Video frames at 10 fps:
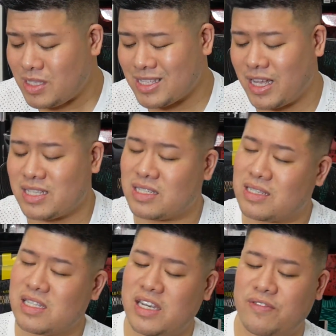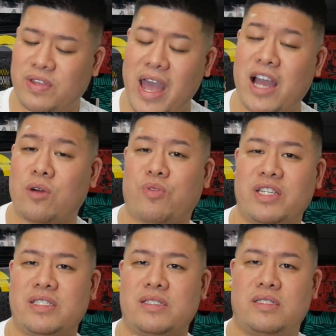like sleeved ankle
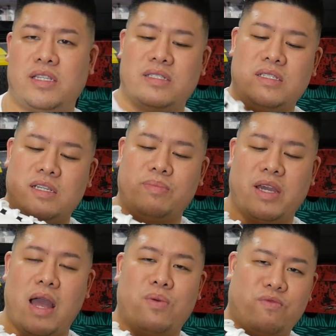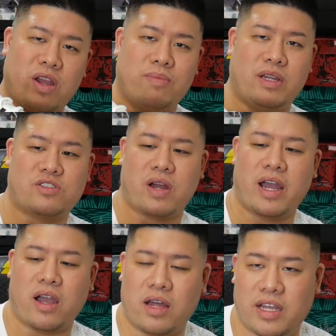braces, this is something I would recommend
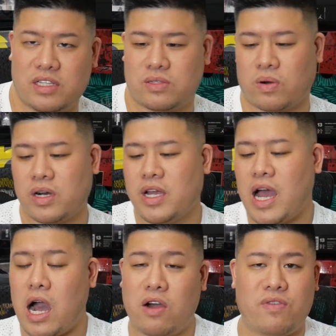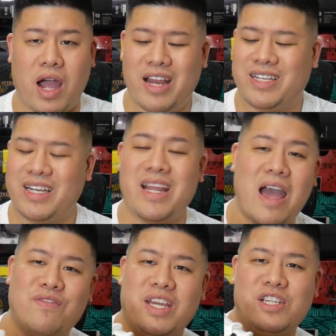trying on in store. However, I didn't
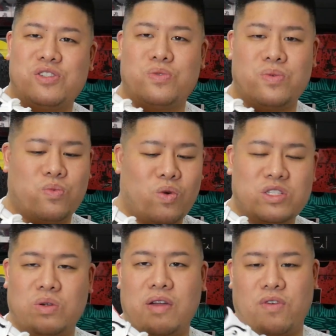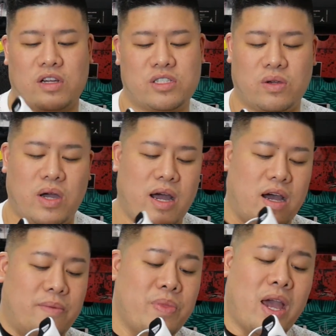have an issue whatsoever. So
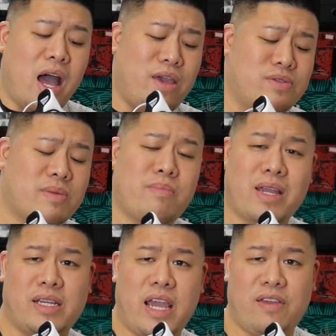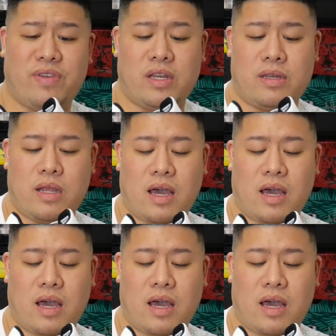I used the Mike David